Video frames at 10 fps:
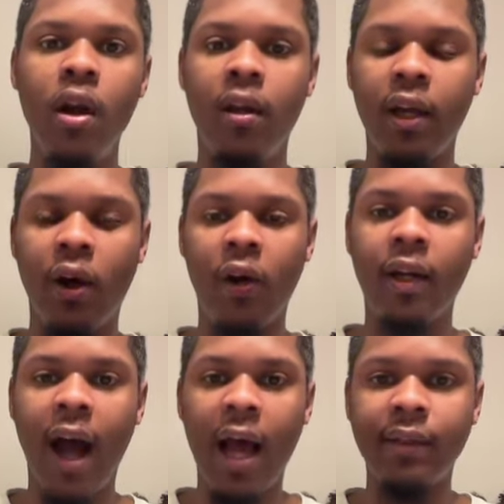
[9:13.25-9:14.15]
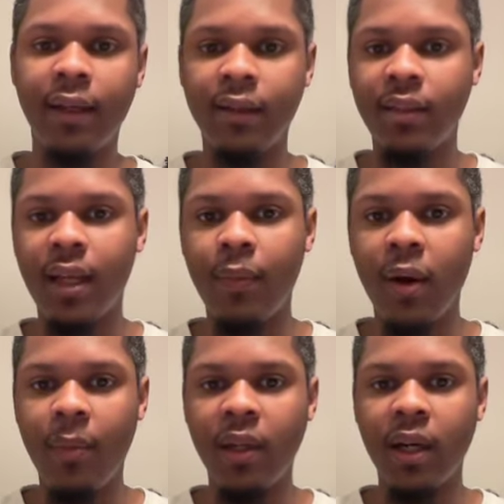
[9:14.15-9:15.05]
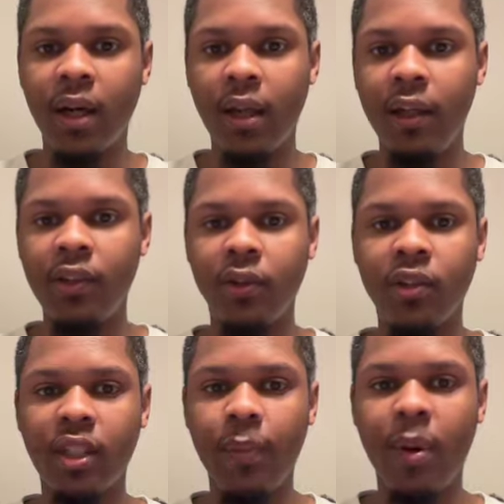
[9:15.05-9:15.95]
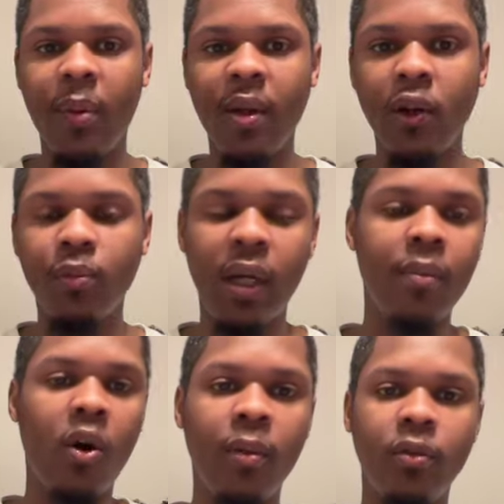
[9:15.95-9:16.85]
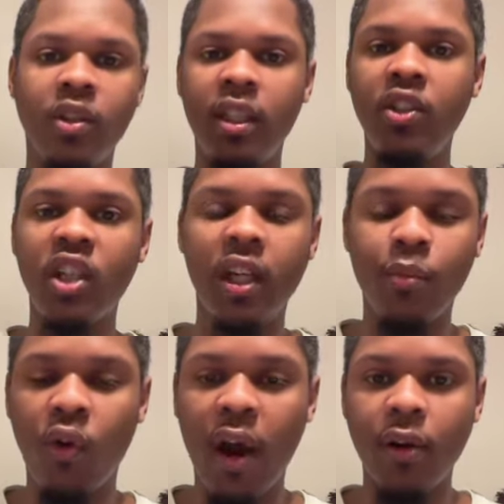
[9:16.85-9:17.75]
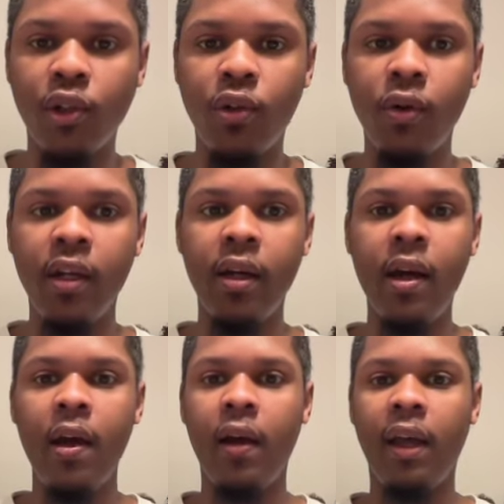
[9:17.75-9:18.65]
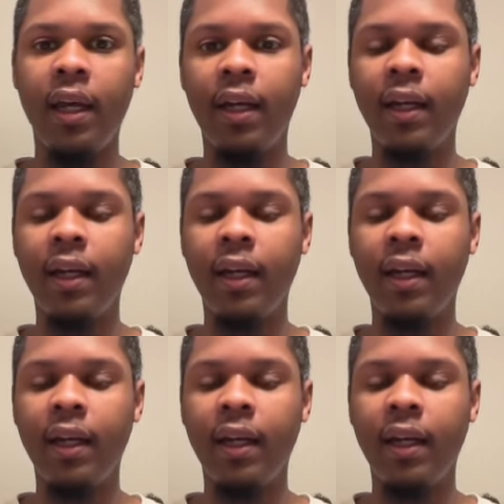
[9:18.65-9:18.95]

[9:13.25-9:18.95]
they are guys that can step up in the clutch or step up in those big moments we've seen jaylen brown do it in, uh,